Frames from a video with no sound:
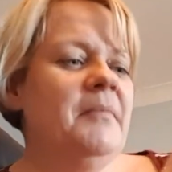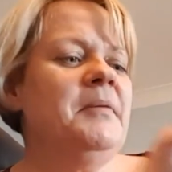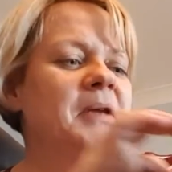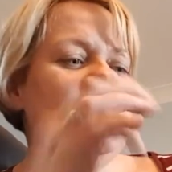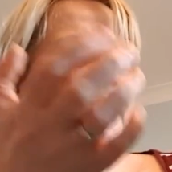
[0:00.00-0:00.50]
may
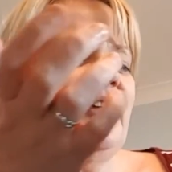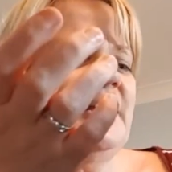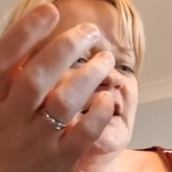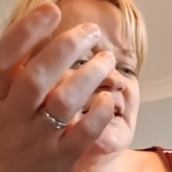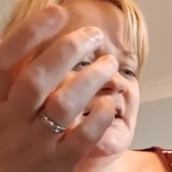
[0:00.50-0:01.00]
make it for a
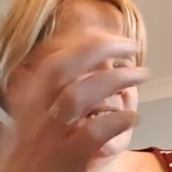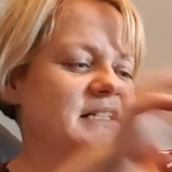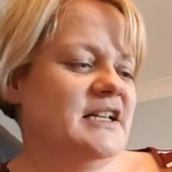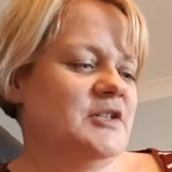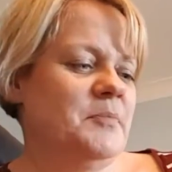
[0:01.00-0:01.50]
nice easy
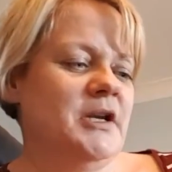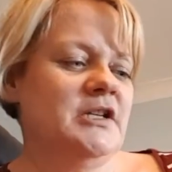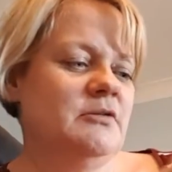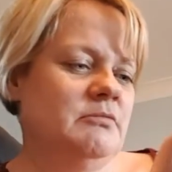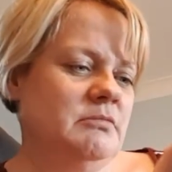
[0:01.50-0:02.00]
stitch, but it,